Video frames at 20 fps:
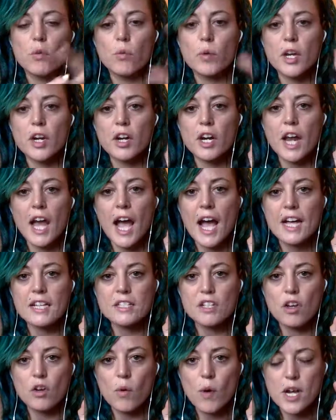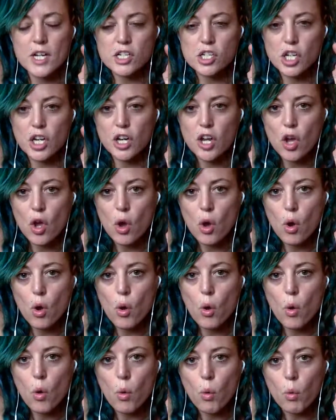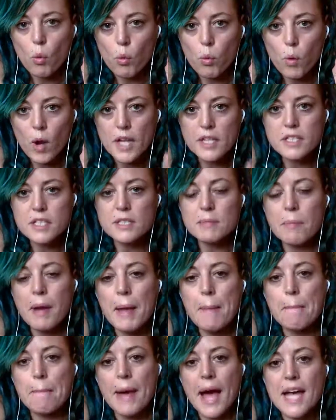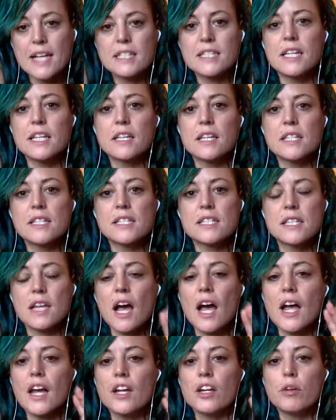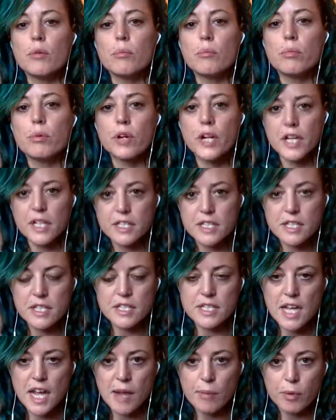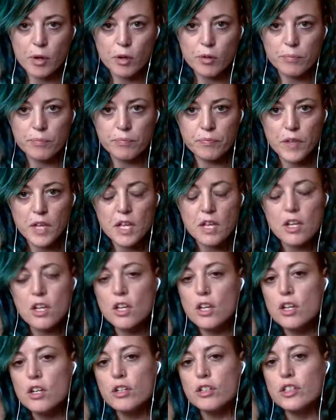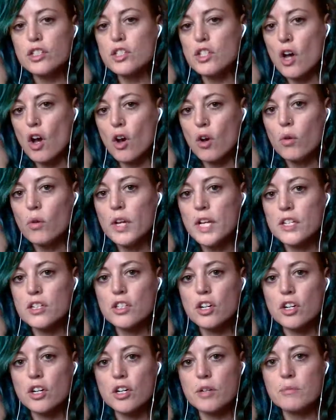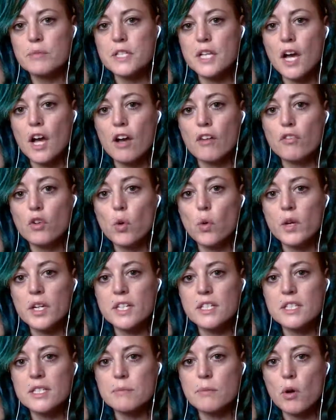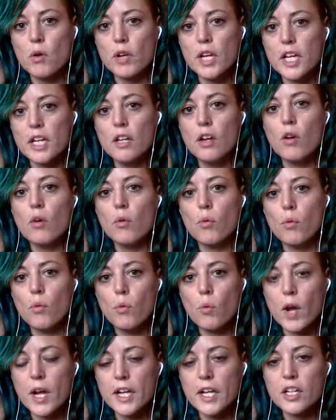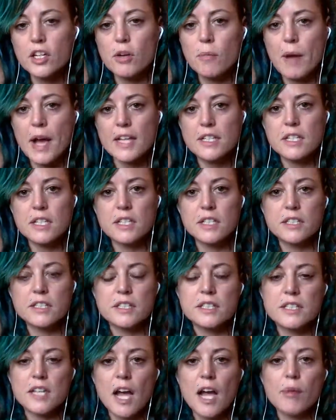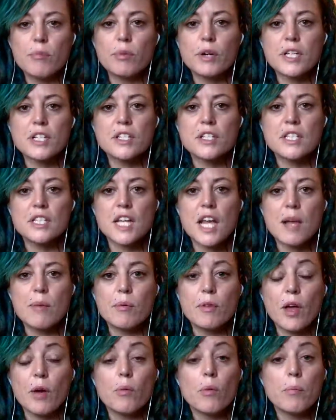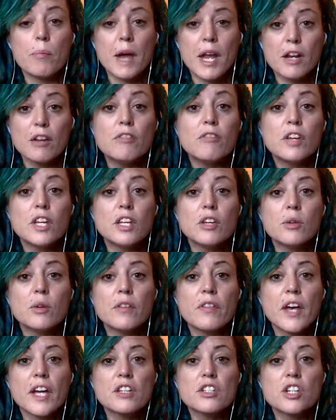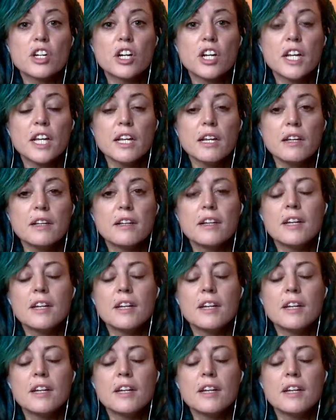we are going to ask a question: what does my masculine side bring to the table? So, in terms of quitting smoking, what can your masculine side bring to the table that will benefit you in that journey?